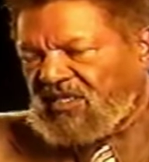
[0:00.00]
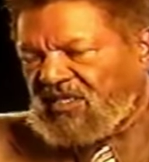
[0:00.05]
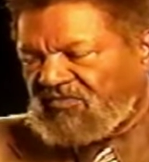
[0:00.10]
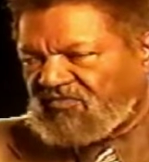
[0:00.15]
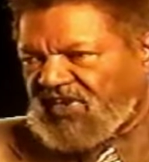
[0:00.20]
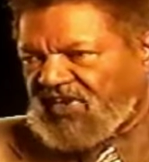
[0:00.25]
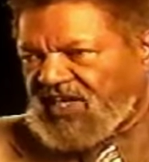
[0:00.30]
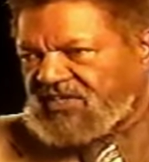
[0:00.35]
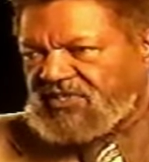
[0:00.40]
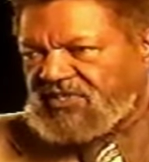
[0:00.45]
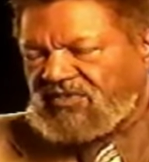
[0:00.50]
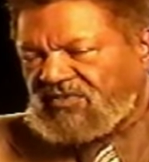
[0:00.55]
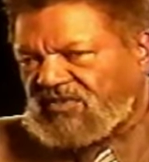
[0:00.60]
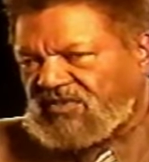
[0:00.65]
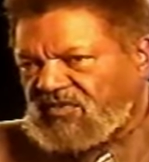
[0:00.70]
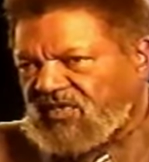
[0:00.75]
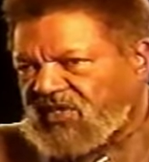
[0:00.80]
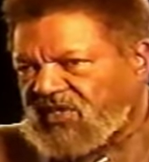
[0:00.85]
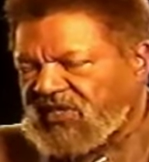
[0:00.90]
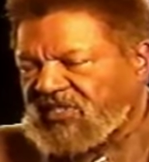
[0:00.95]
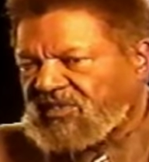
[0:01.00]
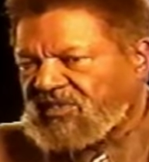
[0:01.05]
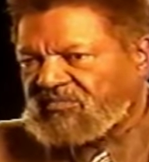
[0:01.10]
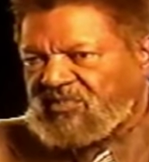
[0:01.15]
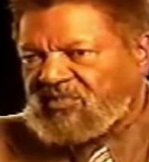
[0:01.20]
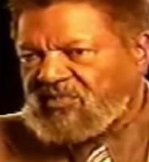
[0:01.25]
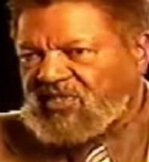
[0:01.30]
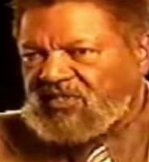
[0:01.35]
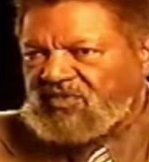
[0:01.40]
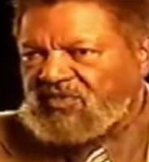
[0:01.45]
if I shoot you kill as
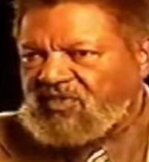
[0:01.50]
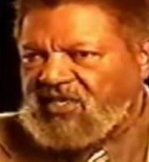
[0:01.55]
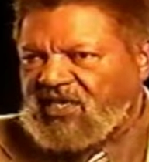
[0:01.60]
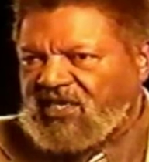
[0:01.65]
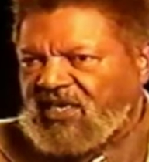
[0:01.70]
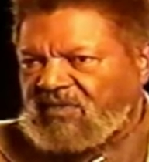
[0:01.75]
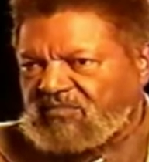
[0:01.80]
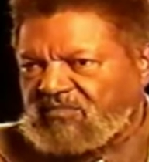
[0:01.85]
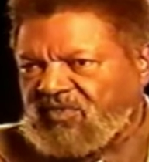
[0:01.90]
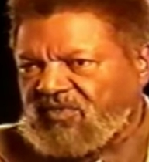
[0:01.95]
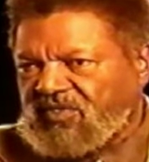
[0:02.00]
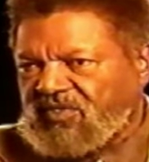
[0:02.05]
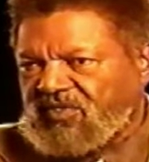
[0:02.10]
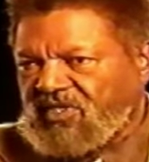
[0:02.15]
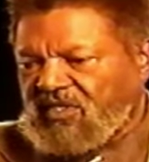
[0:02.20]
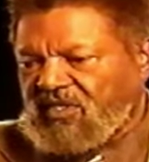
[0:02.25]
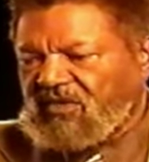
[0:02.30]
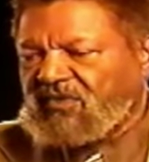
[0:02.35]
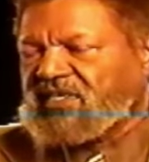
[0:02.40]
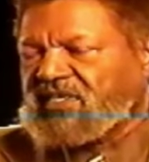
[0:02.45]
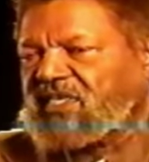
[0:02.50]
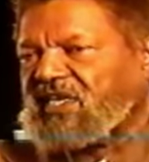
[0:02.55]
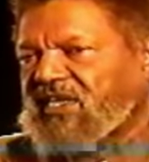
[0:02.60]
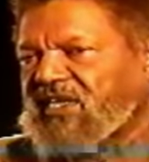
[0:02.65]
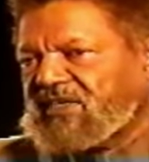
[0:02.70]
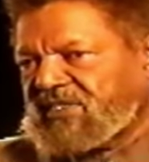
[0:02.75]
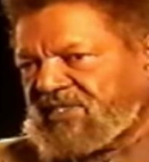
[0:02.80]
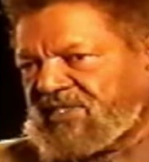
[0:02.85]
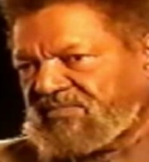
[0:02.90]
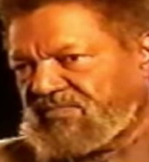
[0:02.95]
many as you can because they're going to
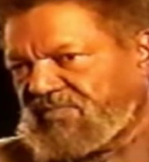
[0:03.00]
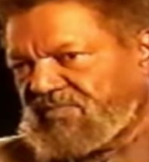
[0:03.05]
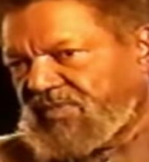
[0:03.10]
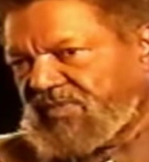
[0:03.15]
get us